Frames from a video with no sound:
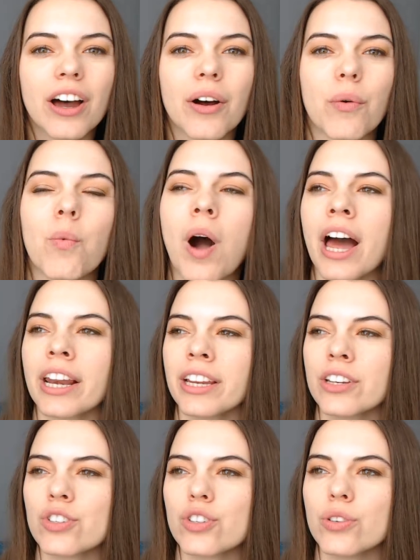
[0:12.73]

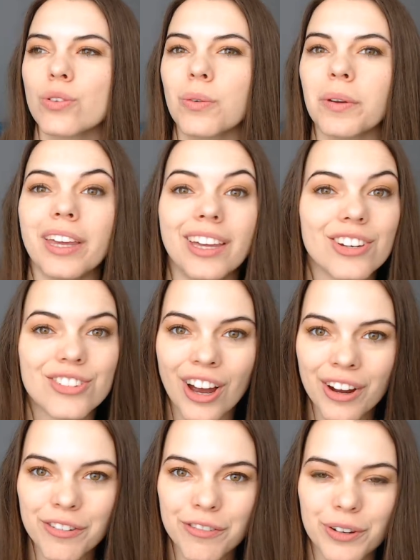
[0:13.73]
wanting to eat
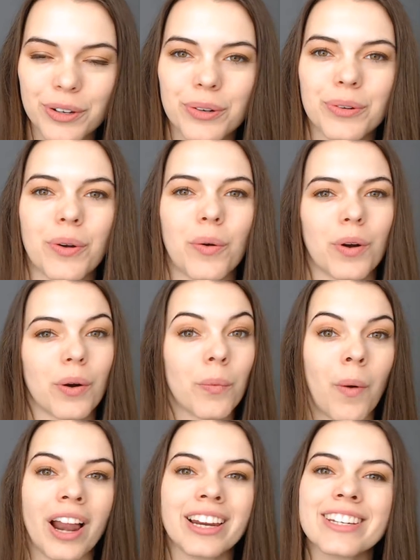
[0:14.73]
junk food or
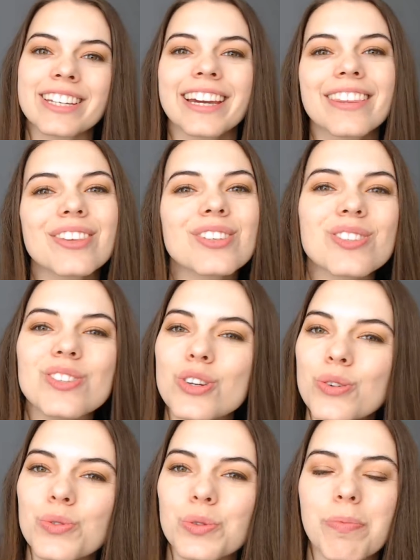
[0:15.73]
wanting to hit the
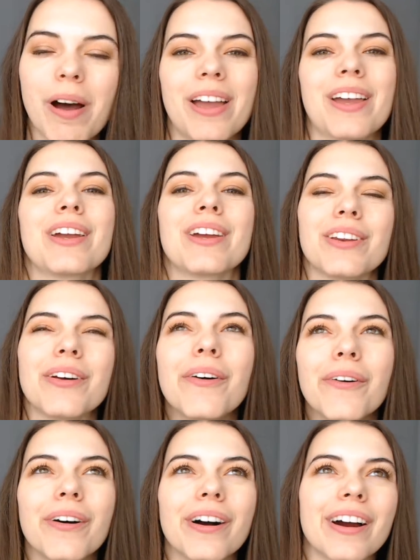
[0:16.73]
snooze button
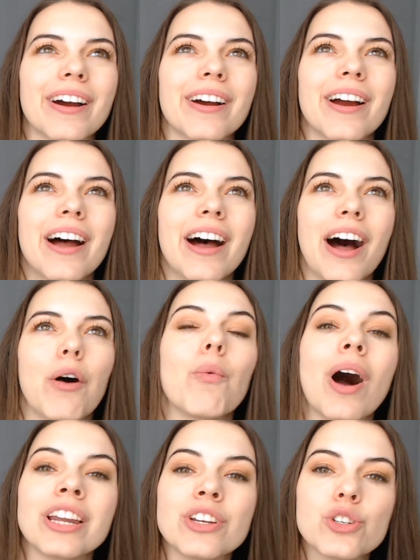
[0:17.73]
or
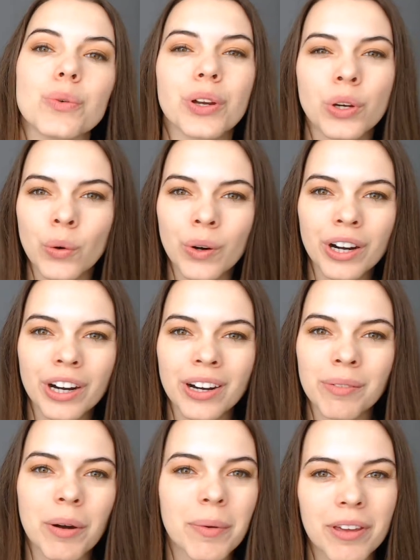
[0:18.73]
wanting to ignore
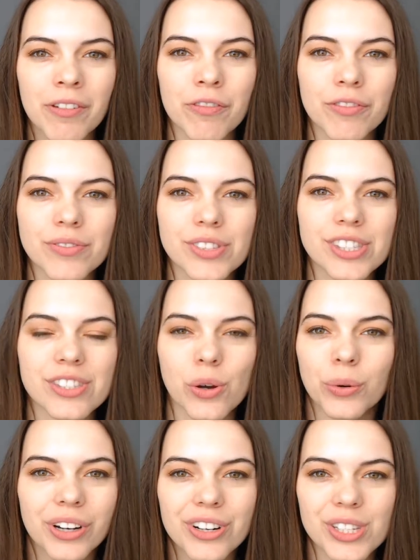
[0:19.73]
what we've
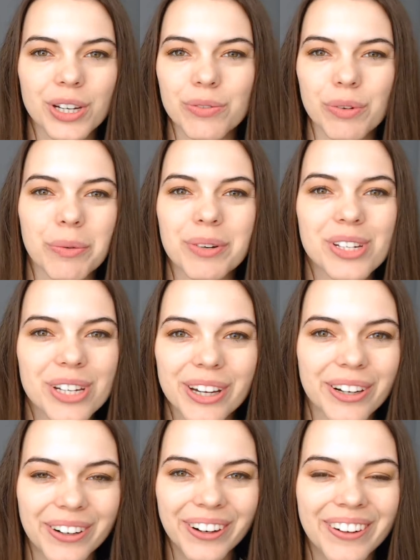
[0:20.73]
told ourselves we would
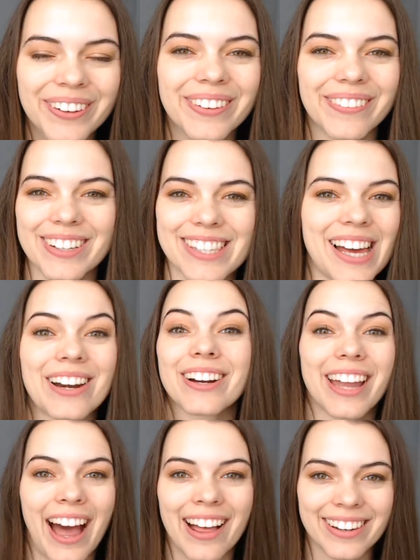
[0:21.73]
do, what's on our
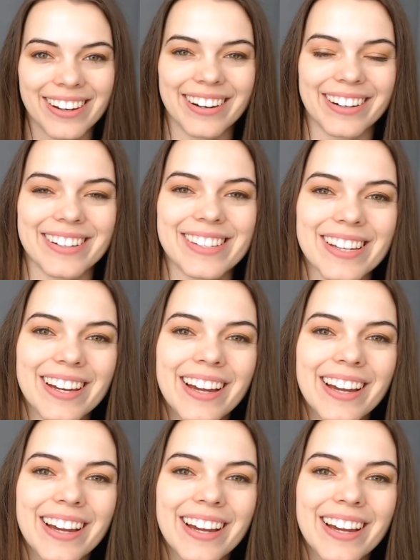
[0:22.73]
calendars.